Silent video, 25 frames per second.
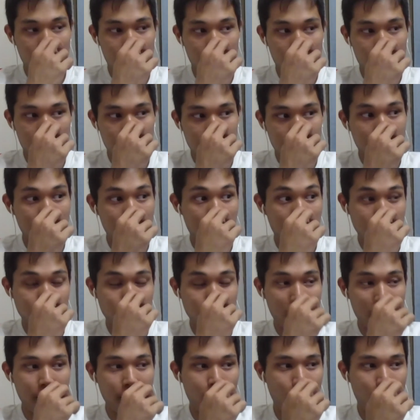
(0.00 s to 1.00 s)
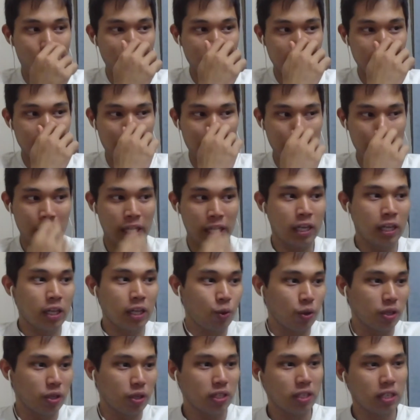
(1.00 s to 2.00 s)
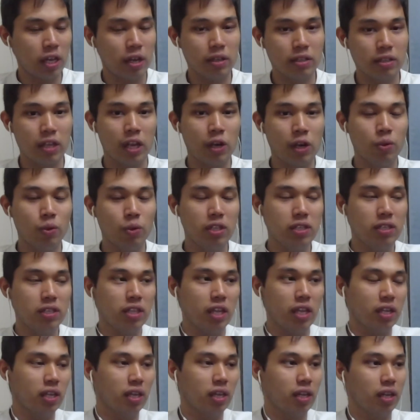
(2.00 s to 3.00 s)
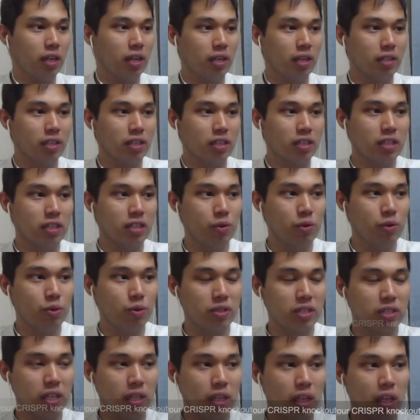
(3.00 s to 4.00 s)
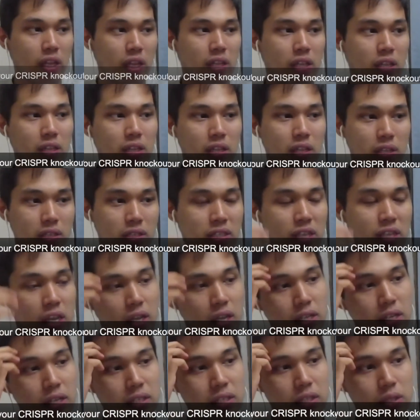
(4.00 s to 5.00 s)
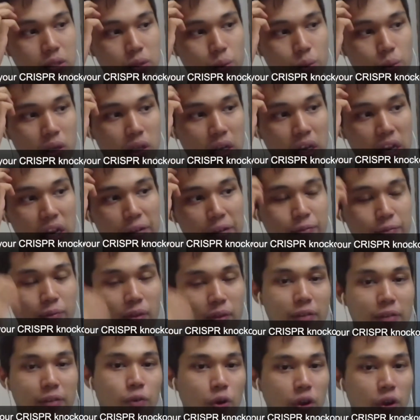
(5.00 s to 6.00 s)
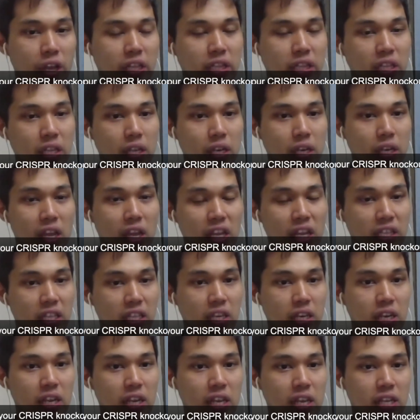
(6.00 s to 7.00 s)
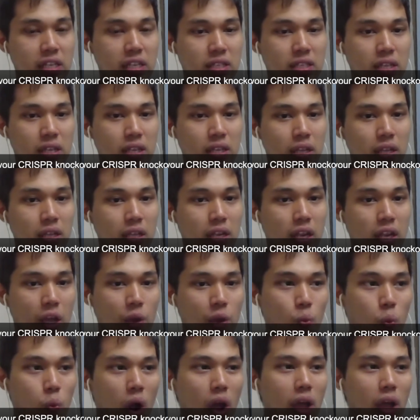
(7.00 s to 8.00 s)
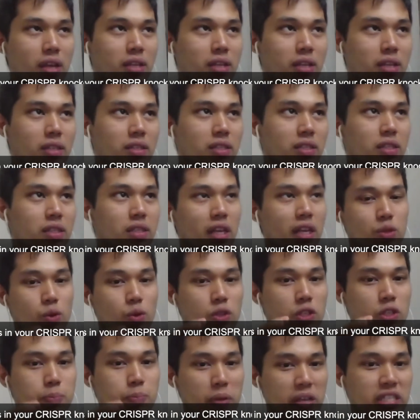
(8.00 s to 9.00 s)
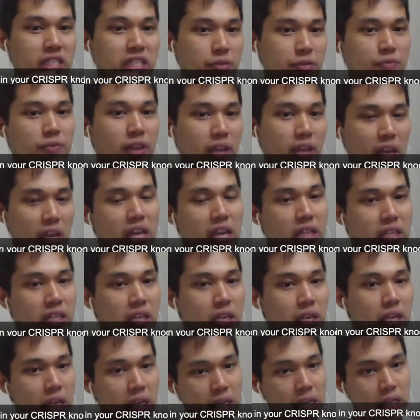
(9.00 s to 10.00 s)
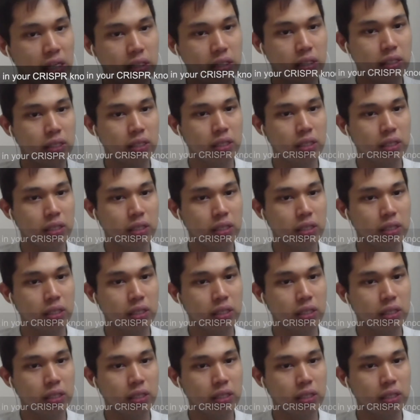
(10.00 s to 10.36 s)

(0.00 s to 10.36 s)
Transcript: Yeah, so I have one technical question here. I noticed that just now you said that the cells were left like for 18 days. Like, why is it like so specific 18 days?